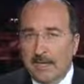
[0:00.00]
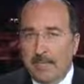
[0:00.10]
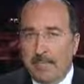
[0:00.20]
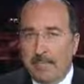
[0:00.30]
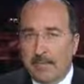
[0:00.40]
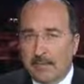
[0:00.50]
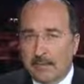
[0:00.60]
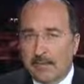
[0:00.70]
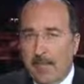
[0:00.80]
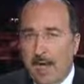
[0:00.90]
to
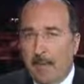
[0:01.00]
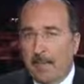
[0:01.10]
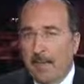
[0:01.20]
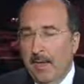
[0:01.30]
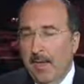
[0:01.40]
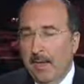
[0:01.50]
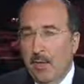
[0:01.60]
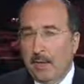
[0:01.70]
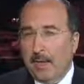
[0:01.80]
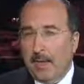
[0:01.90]
build up a
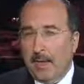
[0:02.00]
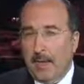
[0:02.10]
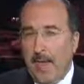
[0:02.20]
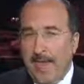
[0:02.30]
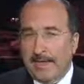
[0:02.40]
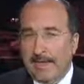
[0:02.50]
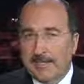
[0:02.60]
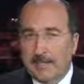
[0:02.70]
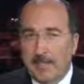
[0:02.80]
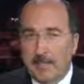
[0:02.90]
nuclear
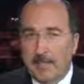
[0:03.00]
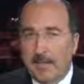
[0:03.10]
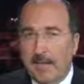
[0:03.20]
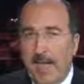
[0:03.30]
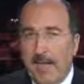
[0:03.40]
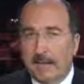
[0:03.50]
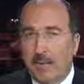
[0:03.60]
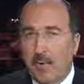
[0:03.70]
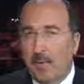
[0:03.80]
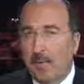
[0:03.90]
capacity so they could become the
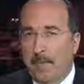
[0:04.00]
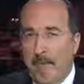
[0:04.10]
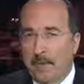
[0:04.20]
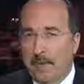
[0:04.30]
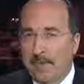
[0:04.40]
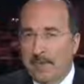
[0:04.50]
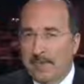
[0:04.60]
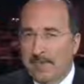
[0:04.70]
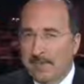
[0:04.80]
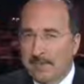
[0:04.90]
hegemonial power in
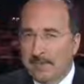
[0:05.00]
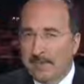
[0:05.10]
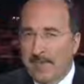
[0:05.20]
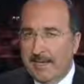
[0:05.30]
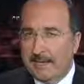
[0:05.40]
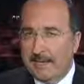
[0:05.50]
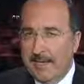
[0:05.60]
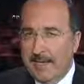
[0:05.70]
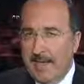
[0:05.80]
the Middle East,